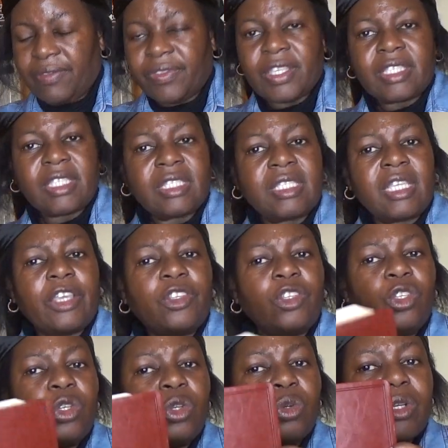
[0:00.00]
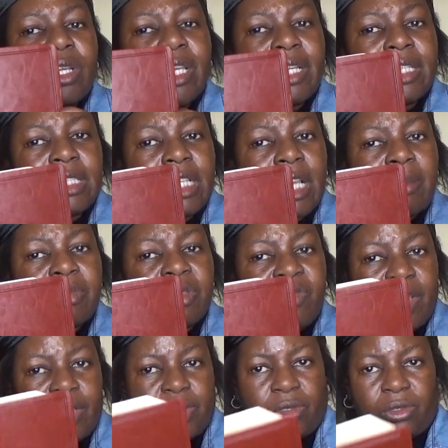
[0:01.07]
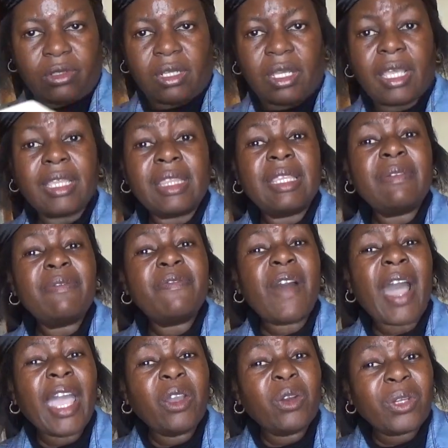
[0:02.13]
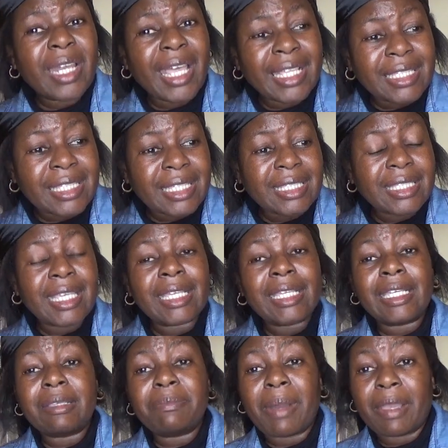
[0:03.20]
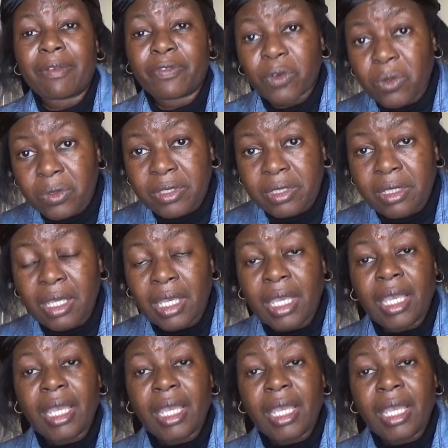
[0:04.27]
This is the New King James Version. The violent take it by force.